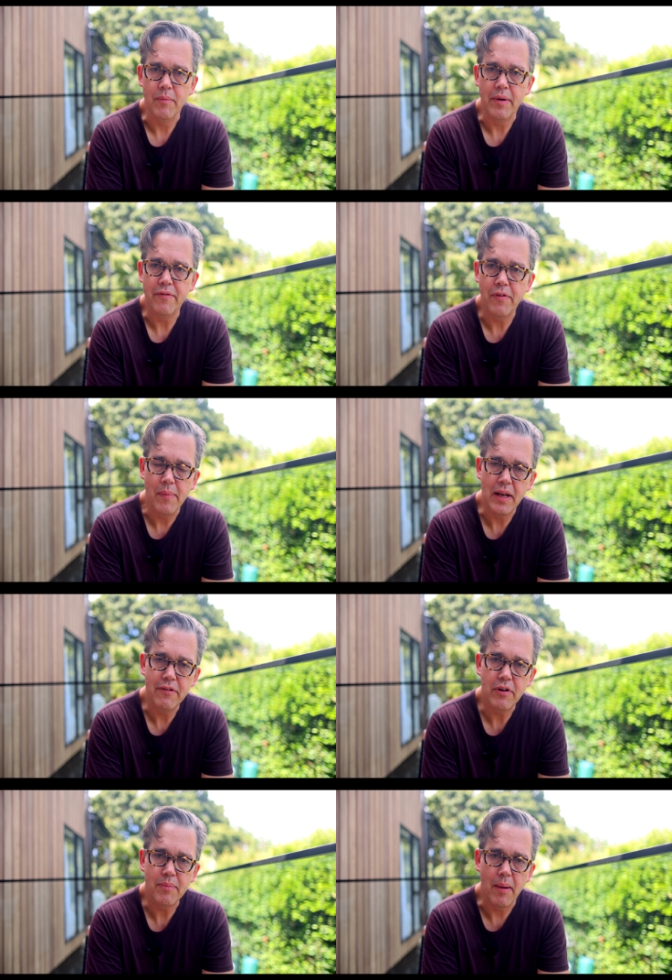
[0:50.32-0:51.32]
bit
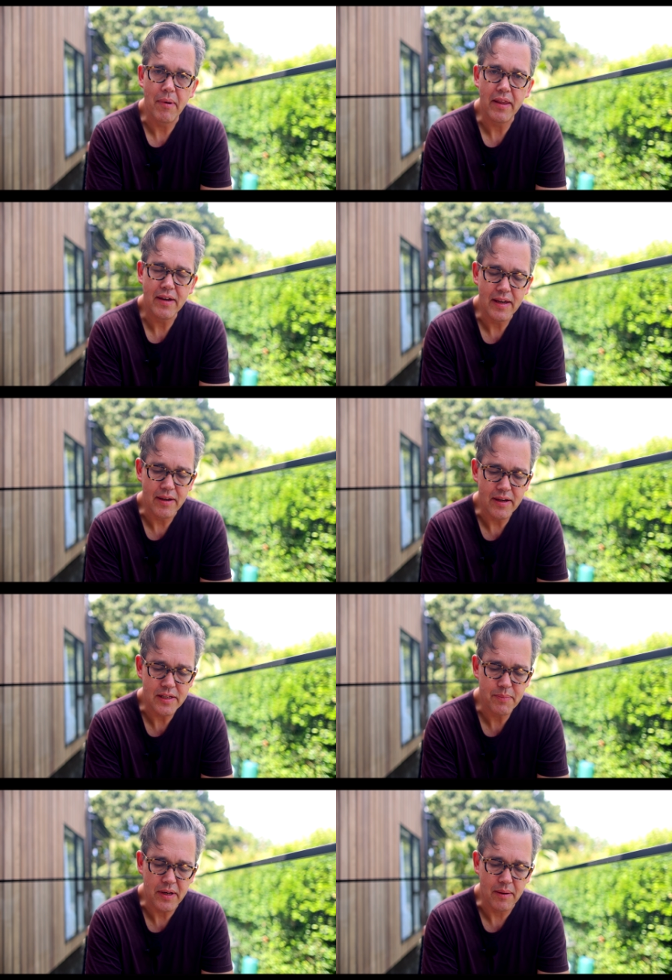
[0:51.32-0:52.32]
familiar with my brother.
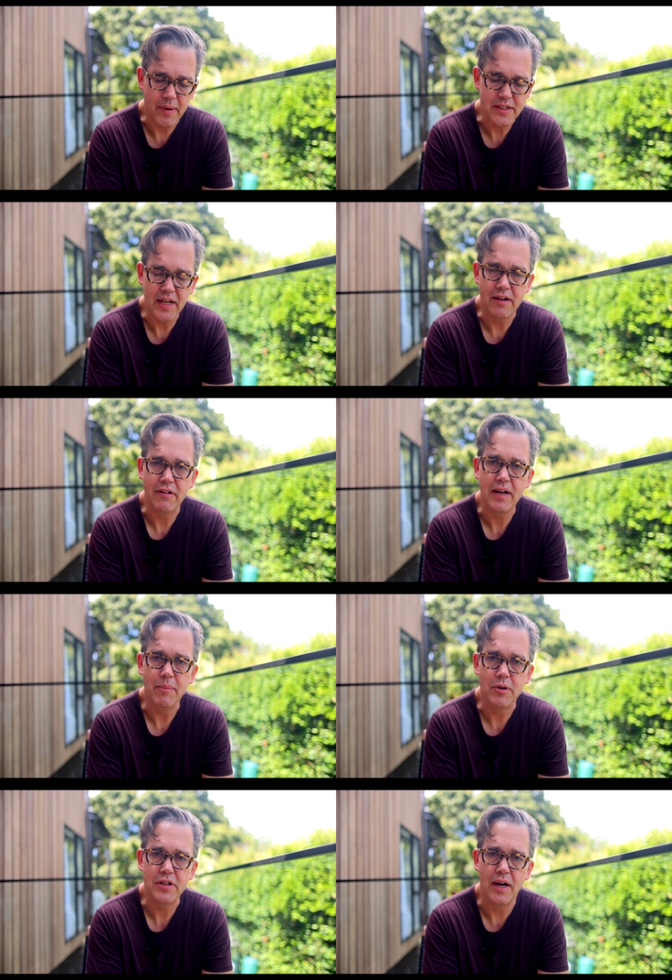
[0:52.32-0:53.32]
He's been on my channel a
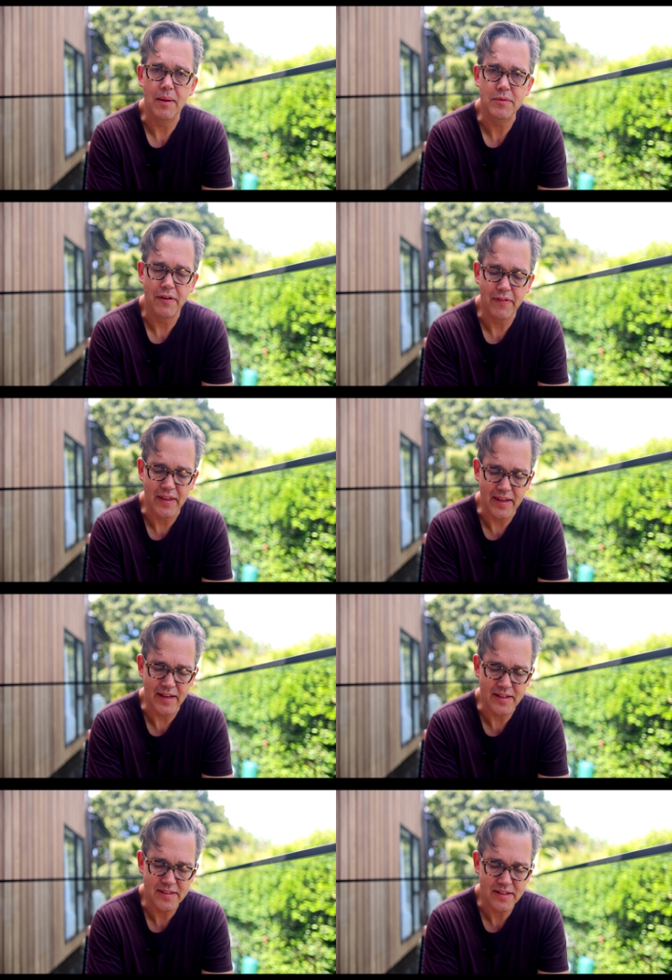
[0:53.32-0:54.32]
couple of times over the
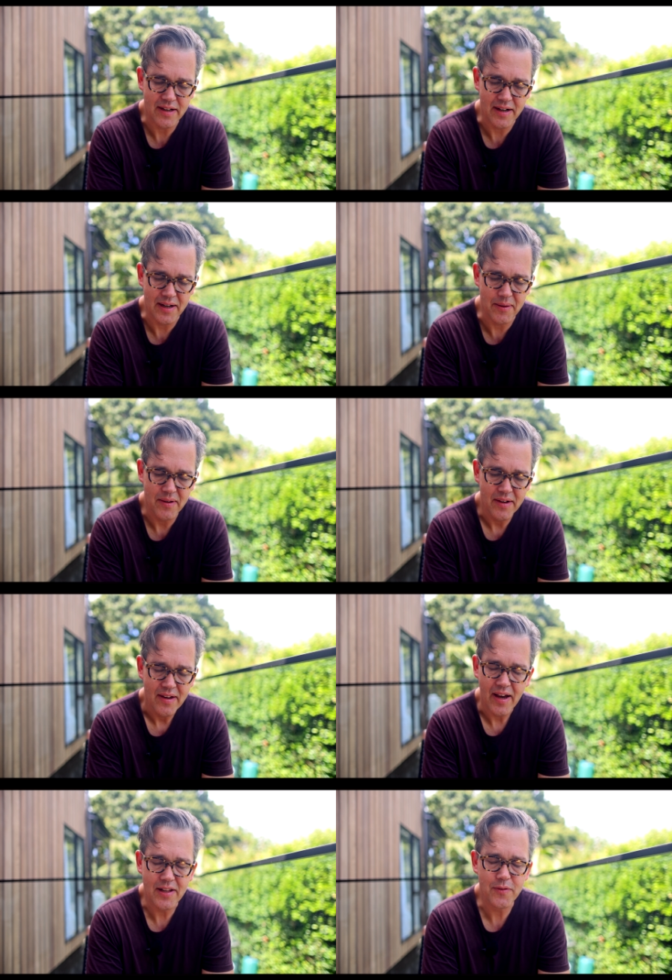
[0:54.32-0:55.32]
years,
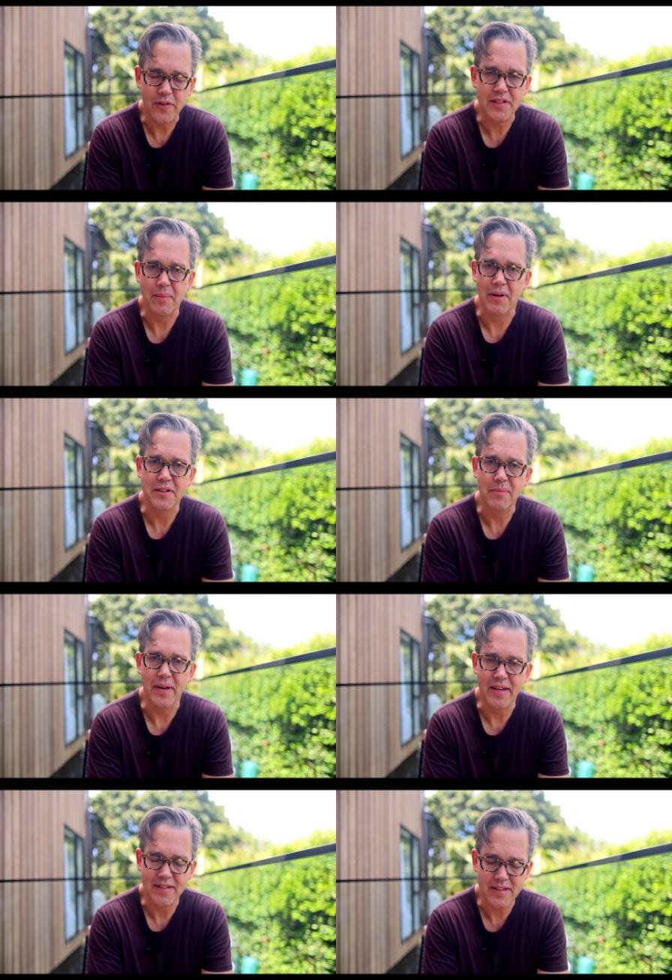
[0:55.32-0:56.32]
and he's very similar to
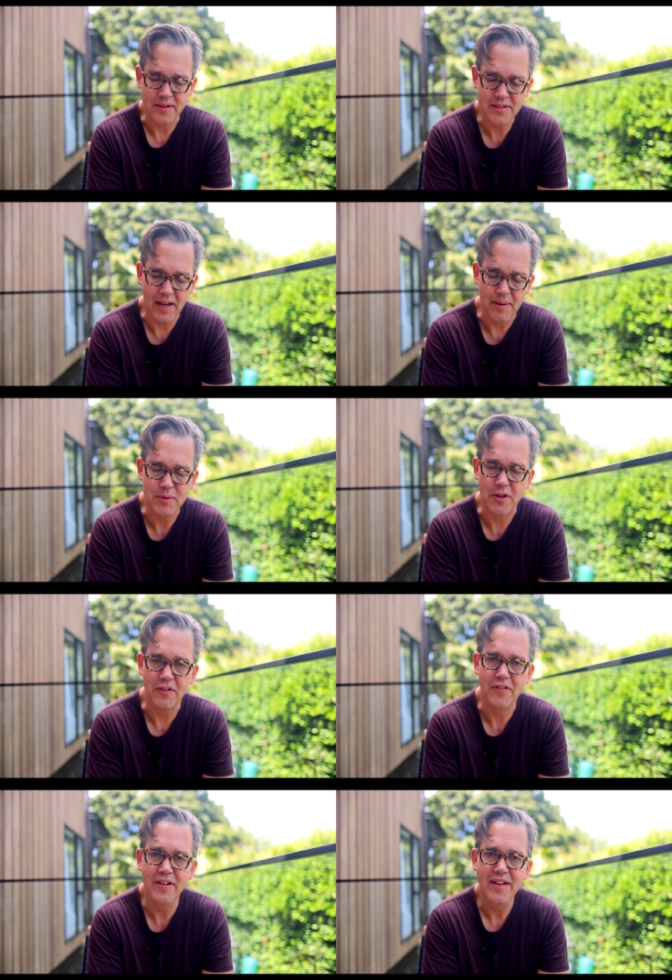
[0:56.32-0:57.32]
me. He's the same sort
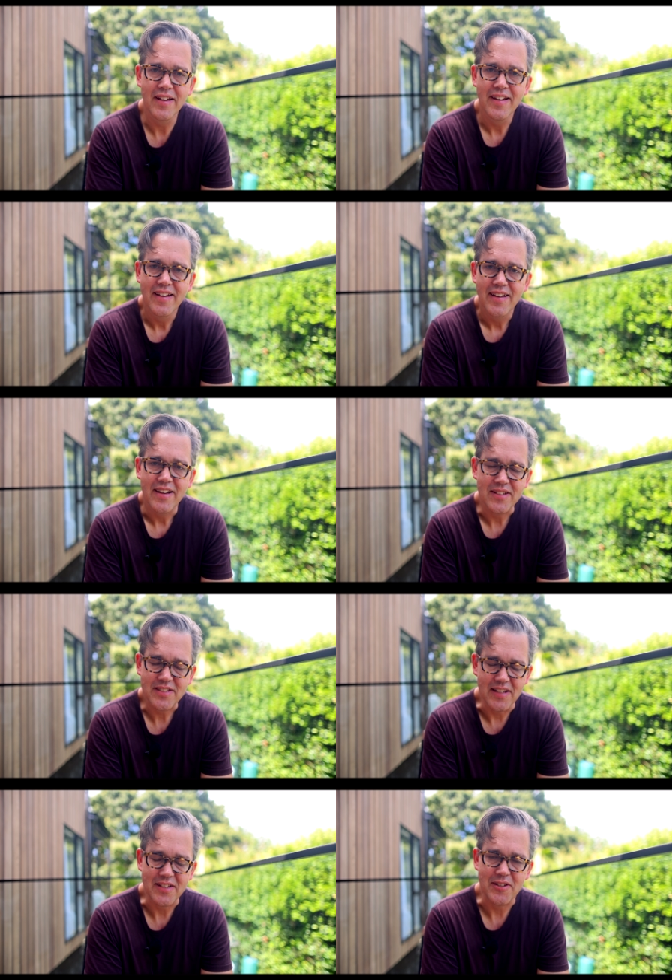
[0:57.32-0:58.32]
of
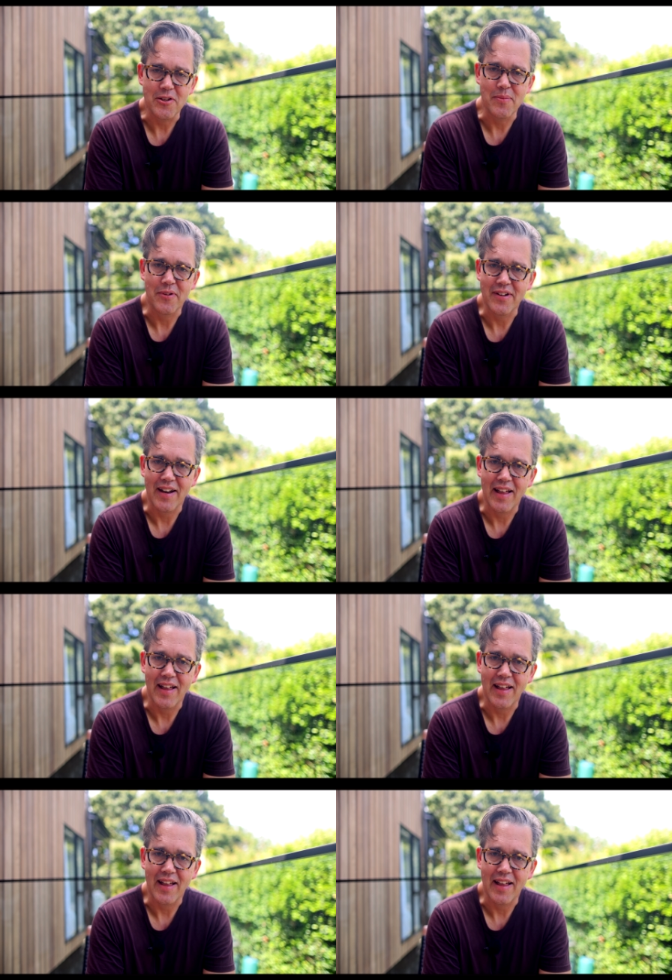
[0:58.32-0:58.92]
sense of humour and